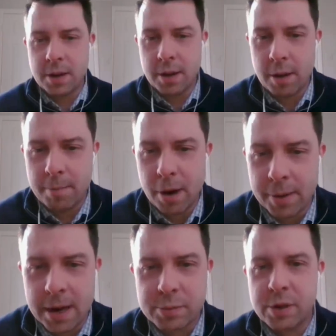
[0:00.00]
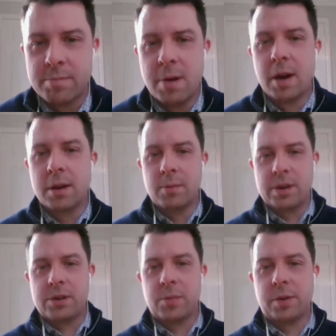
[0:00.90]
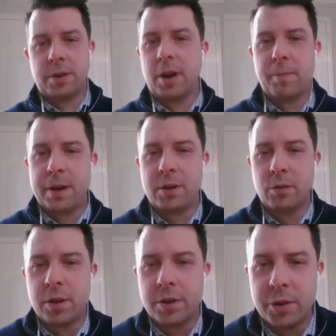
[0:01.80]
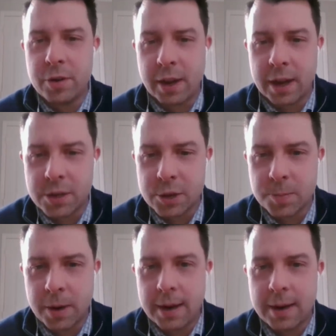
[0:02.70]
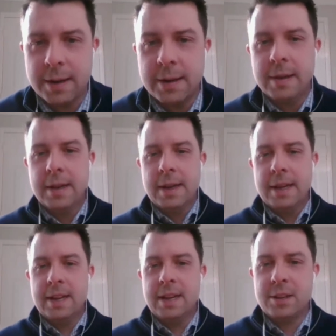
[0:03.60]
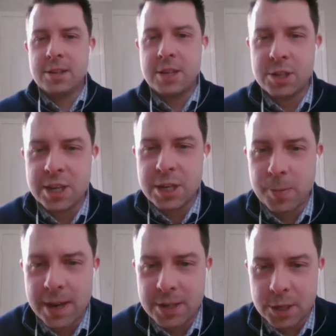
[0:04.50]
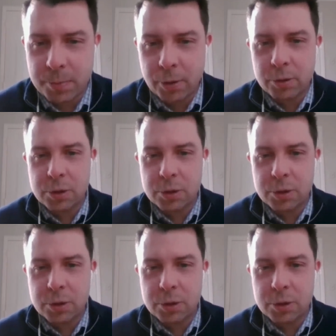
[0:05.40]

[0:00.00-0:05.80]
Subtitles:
I might be an absolute mug, which, you know, I've been called on a few occasions. But six places, Boyle